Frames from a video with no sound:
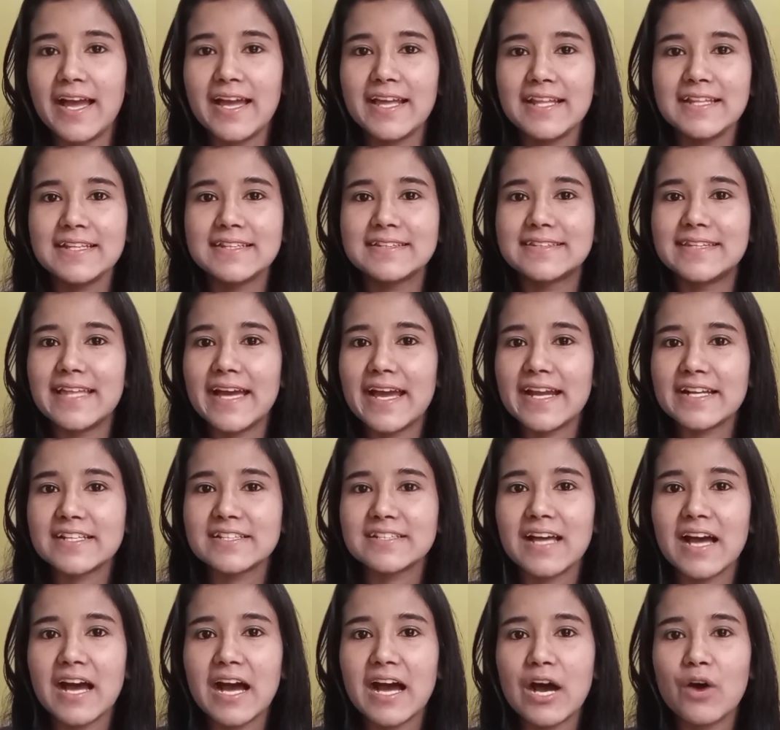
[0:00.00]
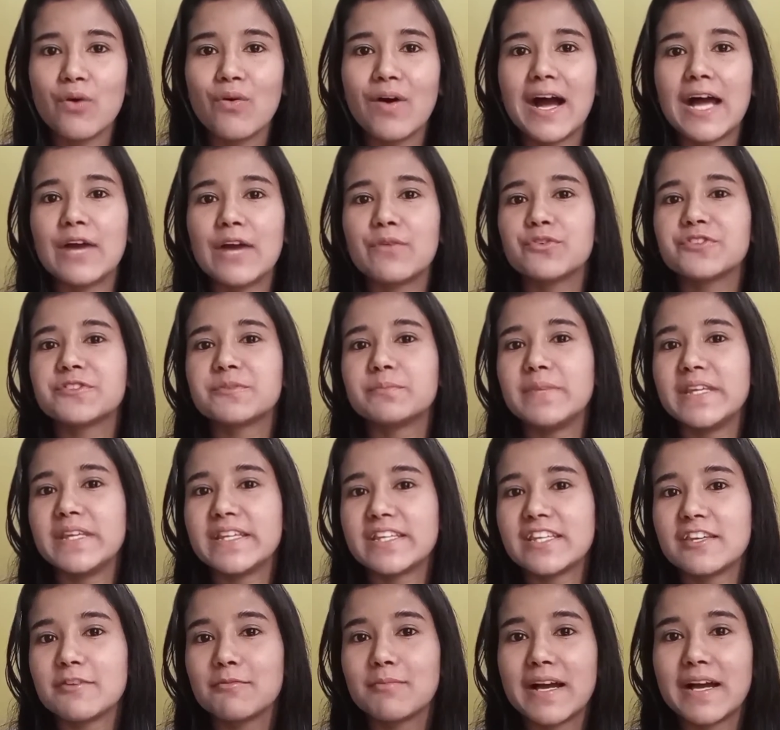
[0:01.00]
And that's how I was
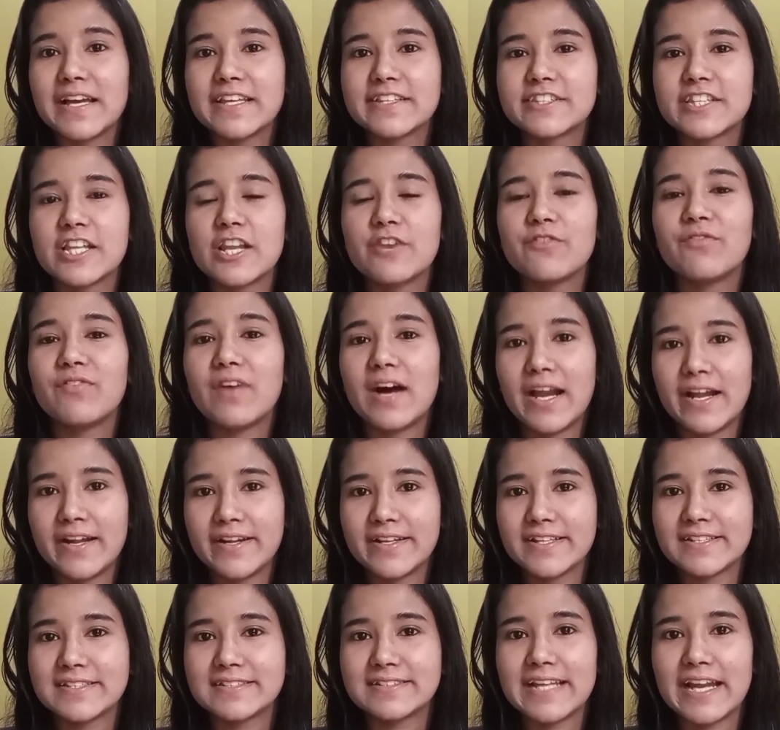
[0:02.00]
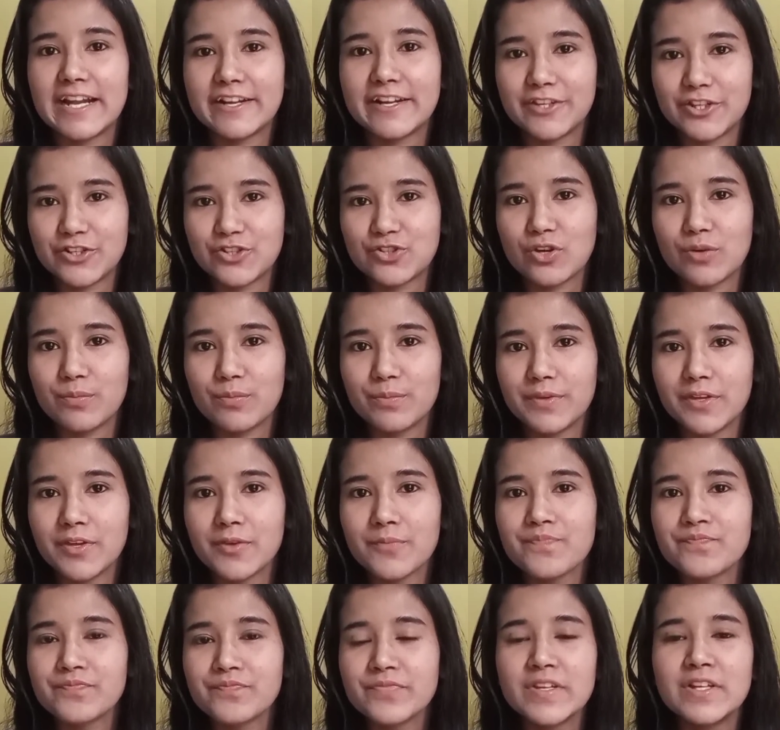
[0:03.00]
making myself understand the topic.
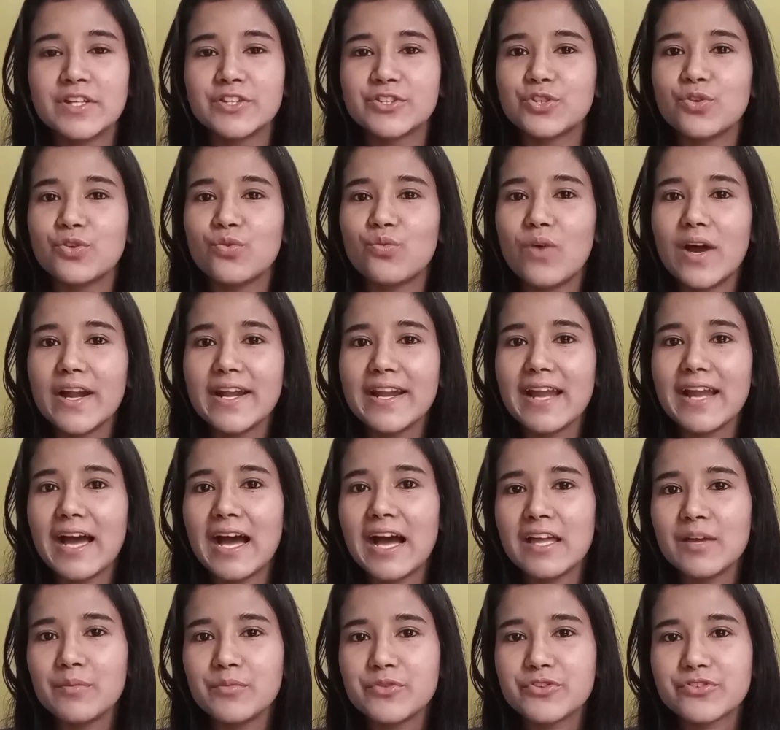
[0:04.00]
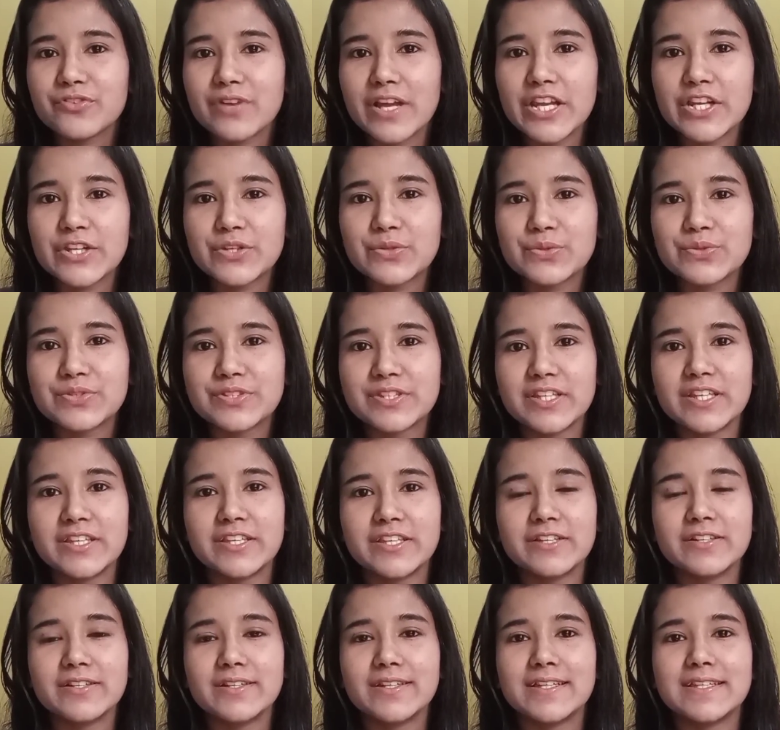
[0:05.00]
So what I am trying to say
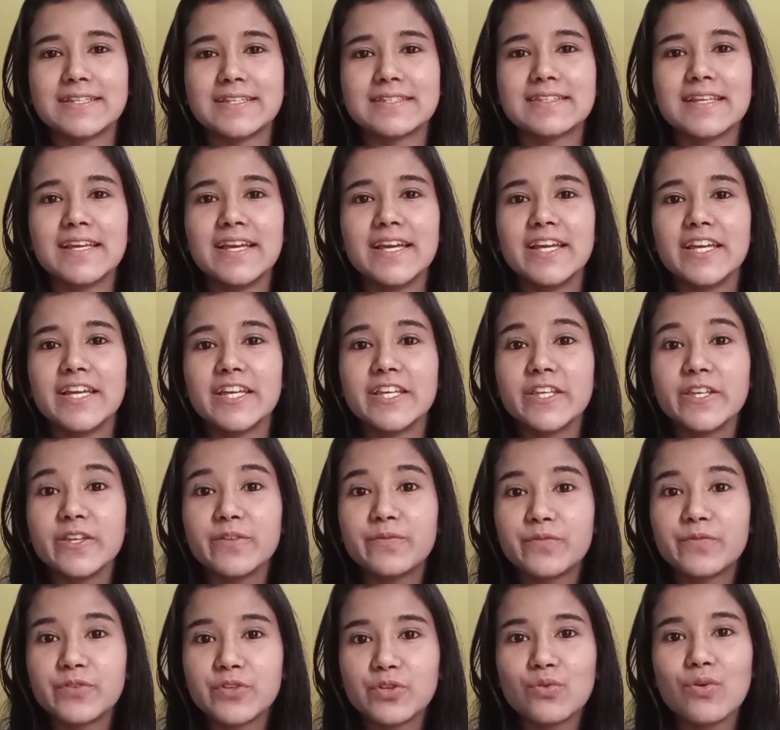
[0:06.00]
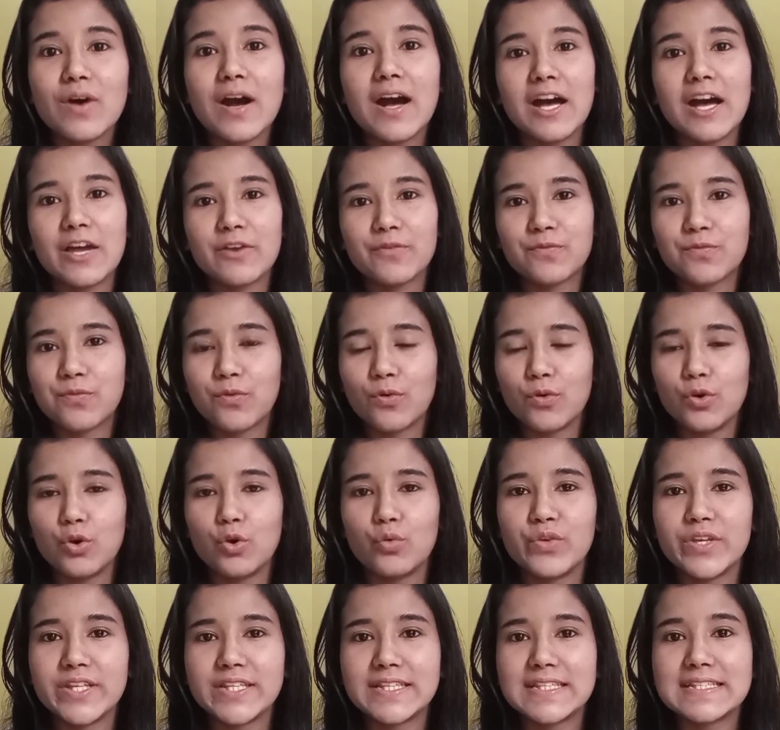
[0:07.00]
here is, if you are
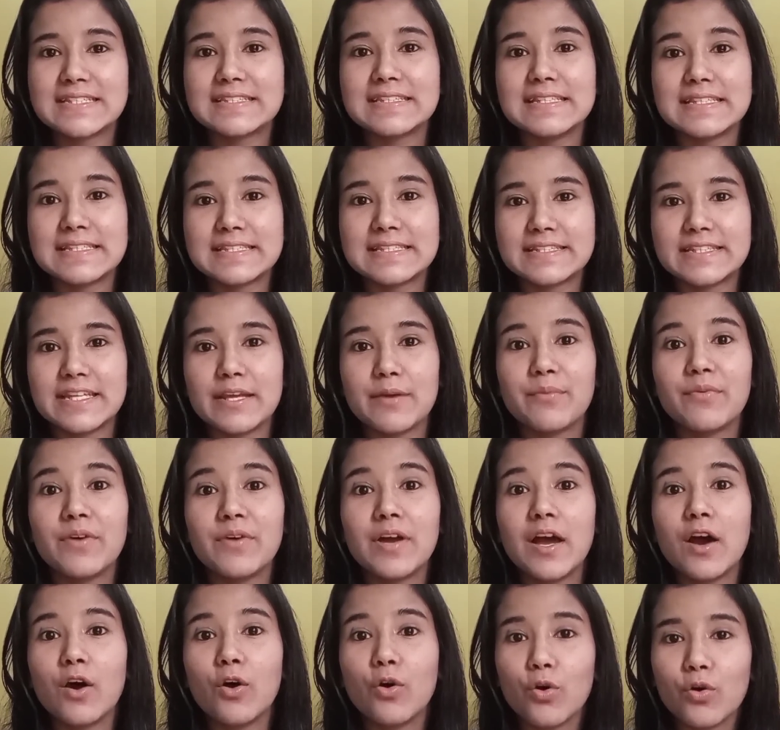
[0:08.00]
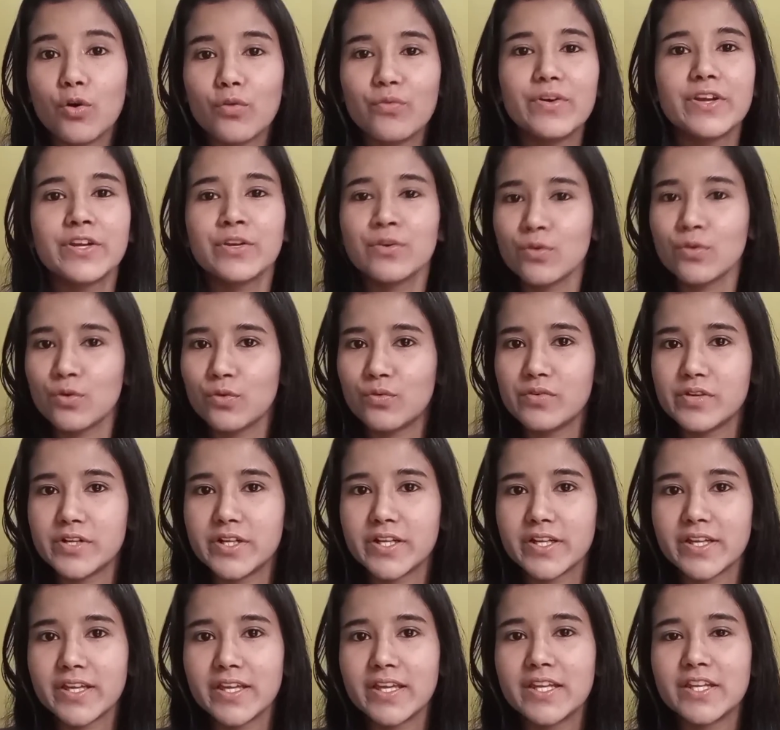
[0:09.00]
following this step over and over
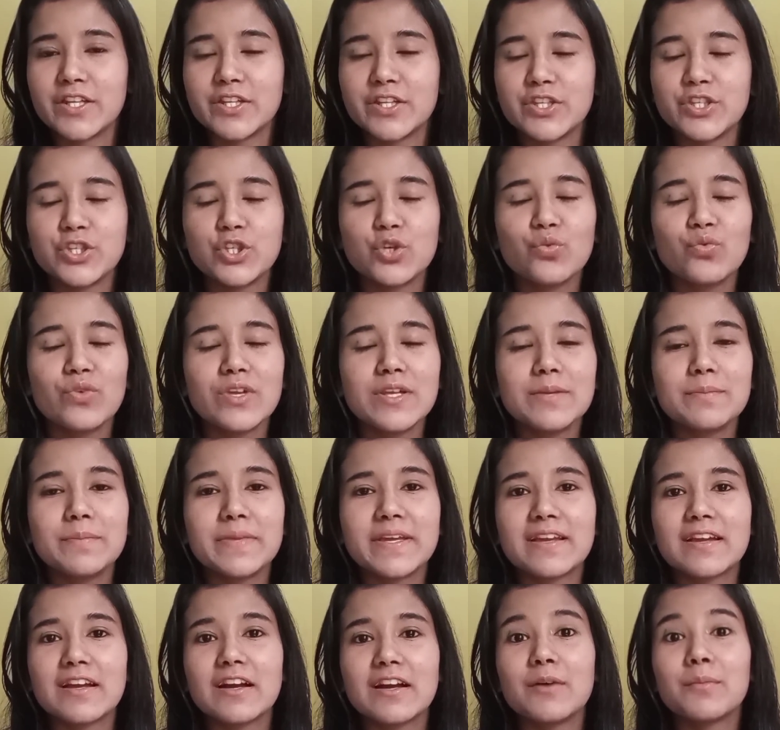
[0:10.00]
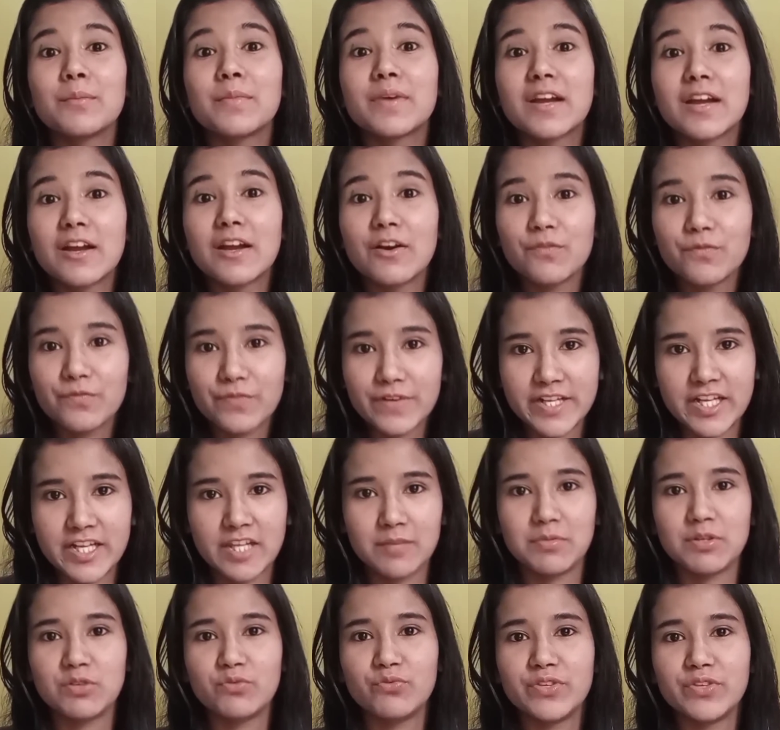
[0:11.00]
again, you will become
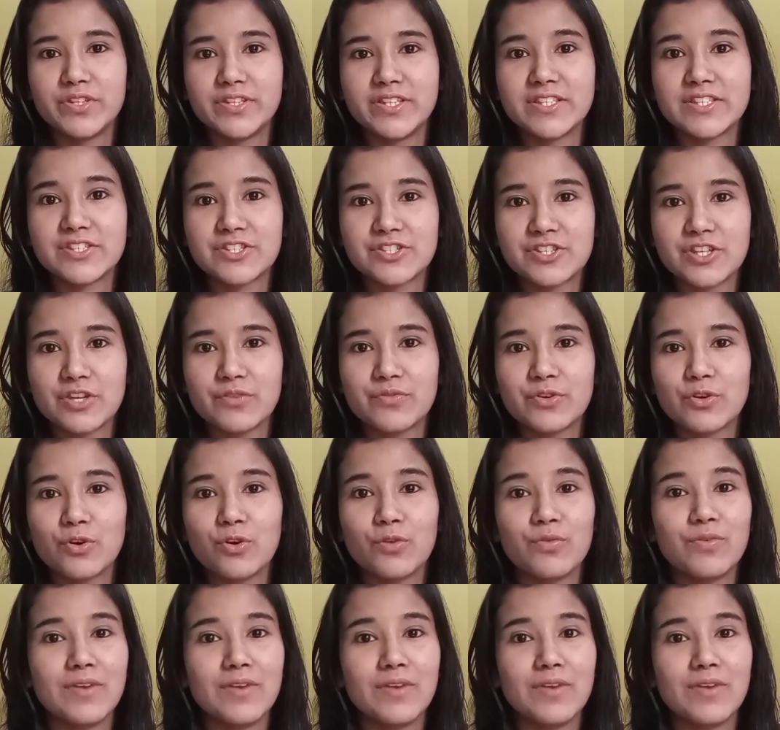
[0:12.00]
comfortable with this shift of